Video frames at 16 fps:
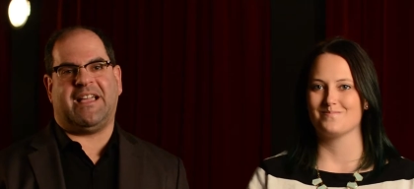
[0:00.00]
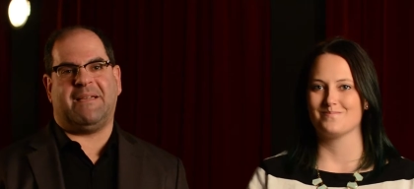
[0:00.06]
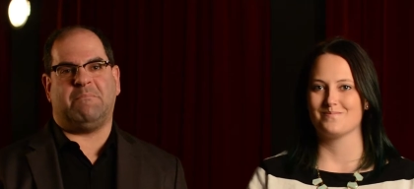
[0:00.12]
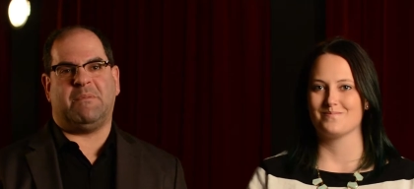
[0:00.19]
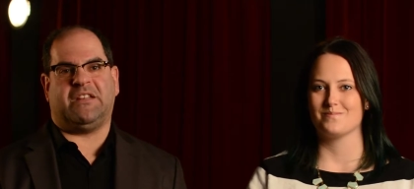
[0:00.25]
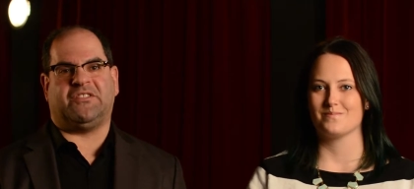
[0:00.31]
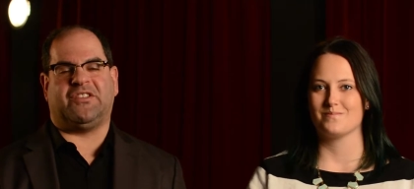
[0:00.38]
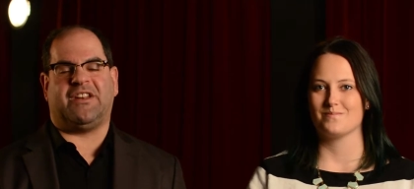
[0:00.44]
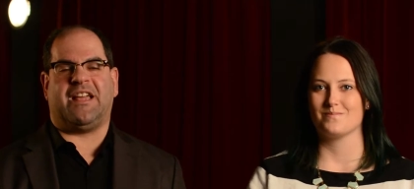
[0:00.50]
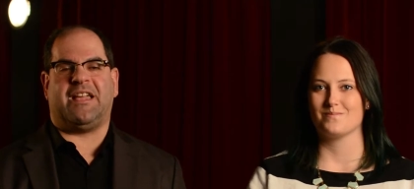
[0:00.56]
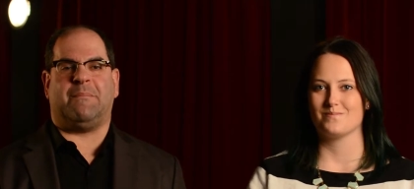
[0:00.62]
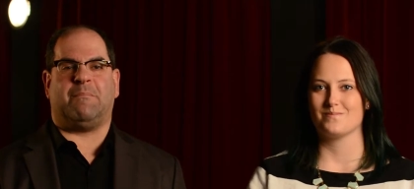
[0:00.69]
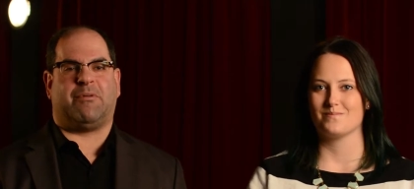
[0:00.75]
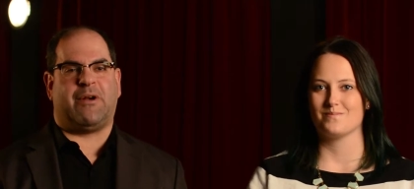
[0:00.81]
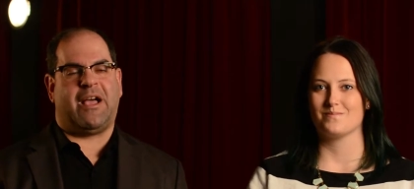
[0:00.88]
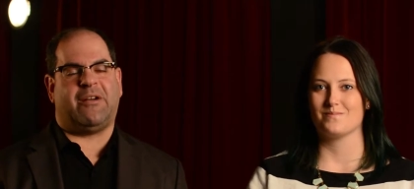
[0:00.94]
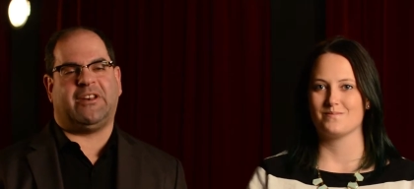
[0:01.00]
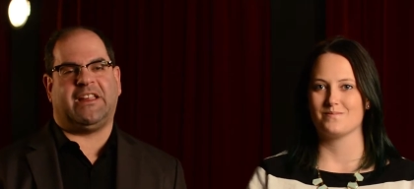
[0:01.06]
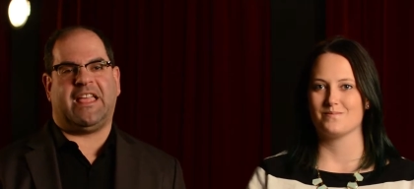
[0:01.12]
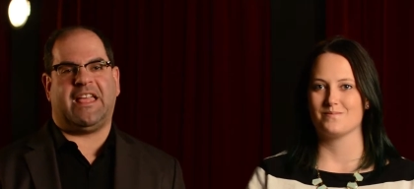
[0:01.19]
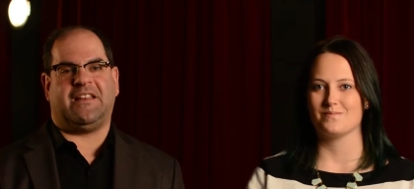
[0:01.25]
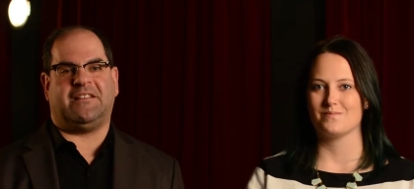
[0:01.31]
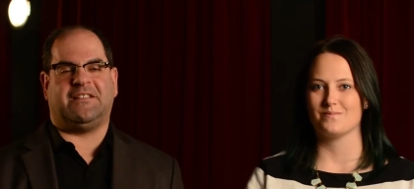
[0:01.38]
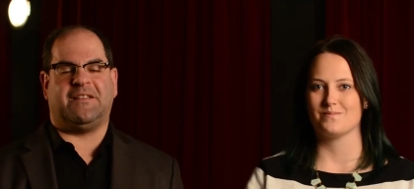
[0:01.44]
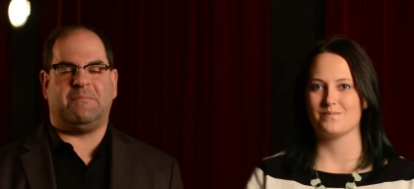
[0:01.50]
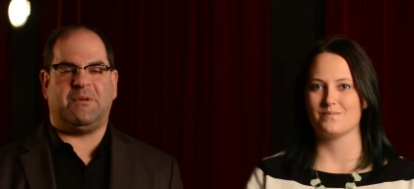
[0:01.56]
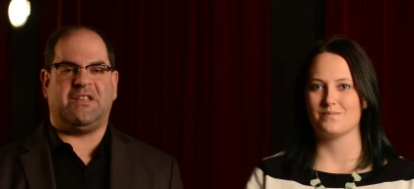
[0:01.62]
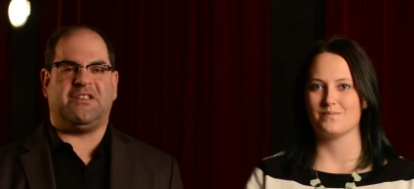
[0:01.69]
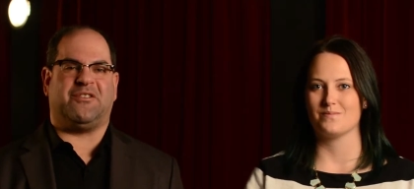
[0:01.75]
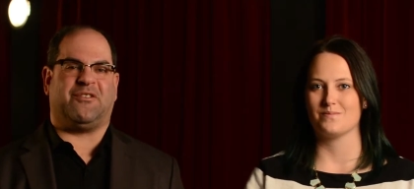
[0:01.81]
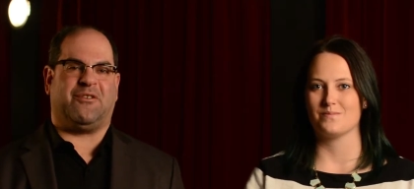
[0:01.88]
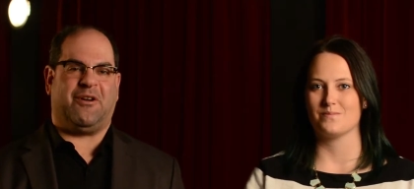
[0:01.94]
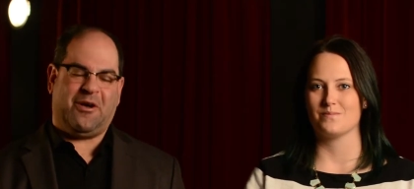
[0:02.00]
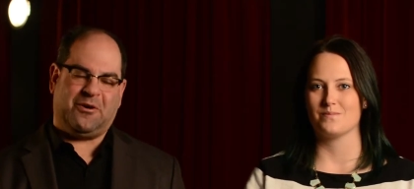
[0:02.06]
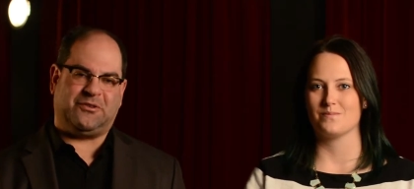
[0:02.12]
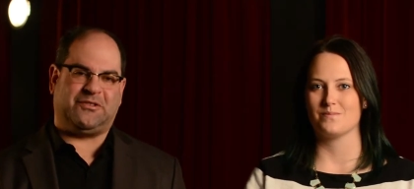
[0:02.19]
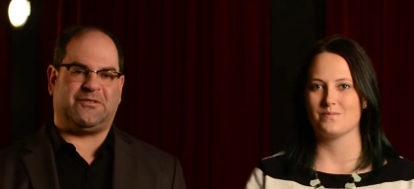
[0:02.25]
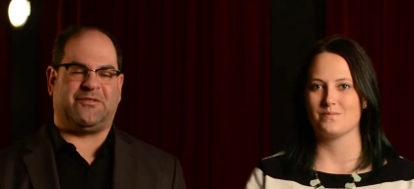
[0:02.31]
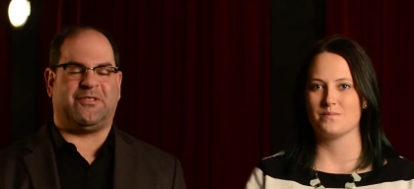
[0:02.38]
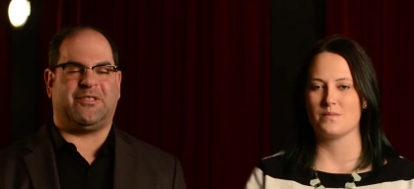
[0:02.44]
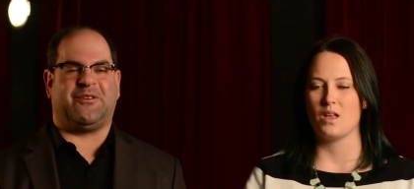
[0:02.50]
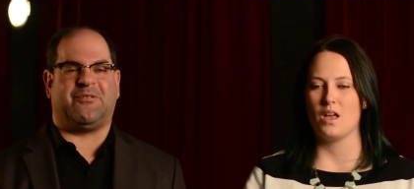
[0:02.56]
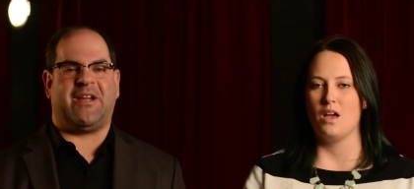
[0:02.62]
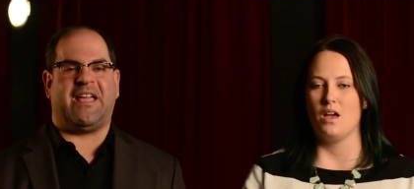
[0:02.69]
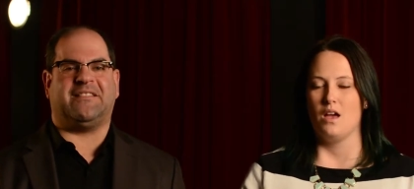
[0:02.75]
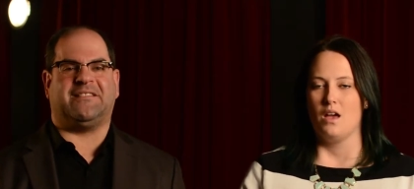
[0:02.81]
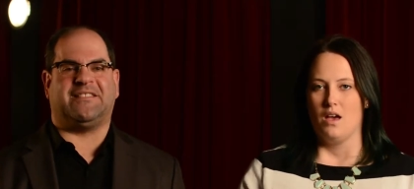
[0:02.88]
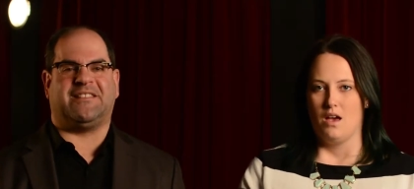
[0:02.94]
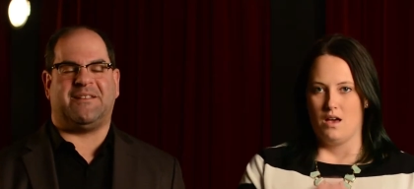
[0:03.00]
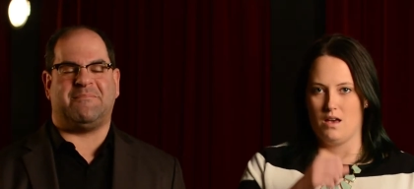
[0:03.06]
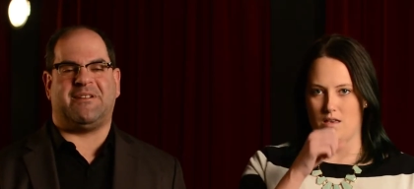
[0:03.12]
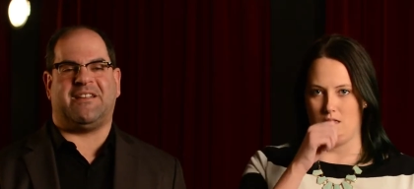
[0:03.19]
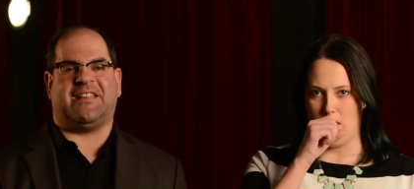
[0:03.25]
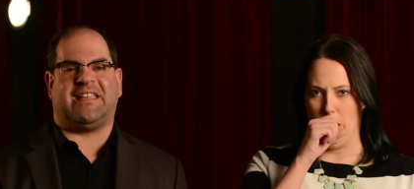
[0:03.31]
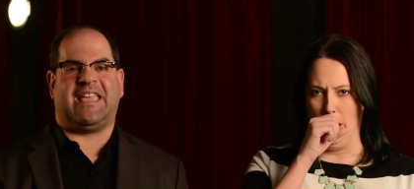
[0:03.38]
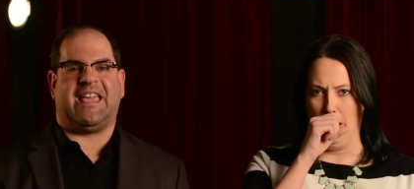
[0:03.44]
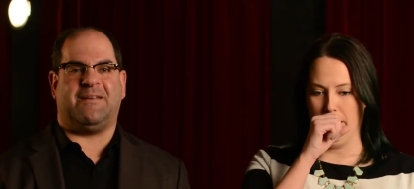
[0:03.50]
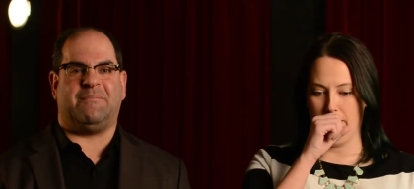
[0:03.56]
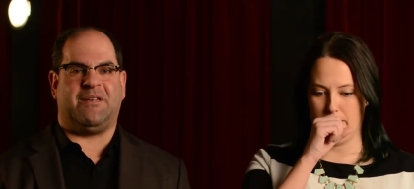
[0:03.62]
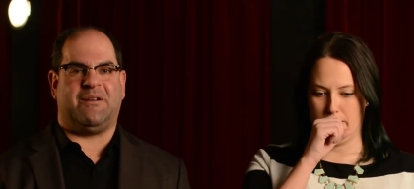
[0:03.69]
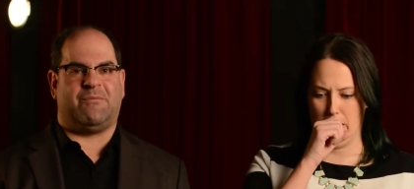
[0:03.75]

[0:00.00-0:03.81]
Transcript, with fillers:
Speaker 1: I'm Mitch, and I am proud again to be your host for the Grand Cinema Academy